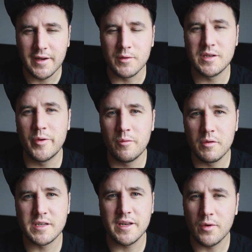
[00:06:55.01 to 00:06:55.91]
Now some people
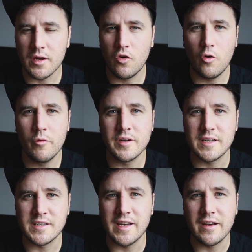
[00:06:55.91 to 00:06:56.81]
will say, well, a cormorant
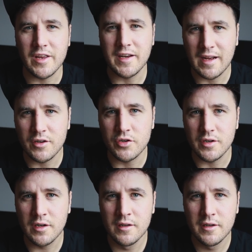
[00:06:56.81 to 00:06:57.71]
isn't anything
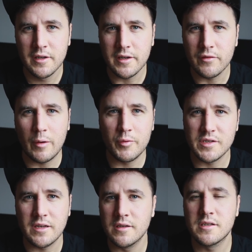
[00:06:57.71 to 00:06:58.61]
natural, it
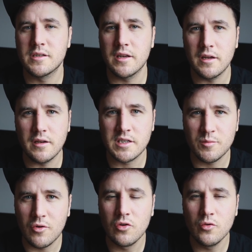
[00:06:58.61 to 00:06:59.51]
represents a
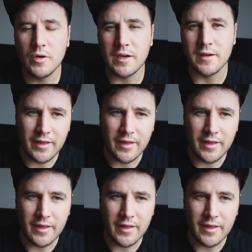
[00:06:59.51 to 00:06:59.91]
small lure.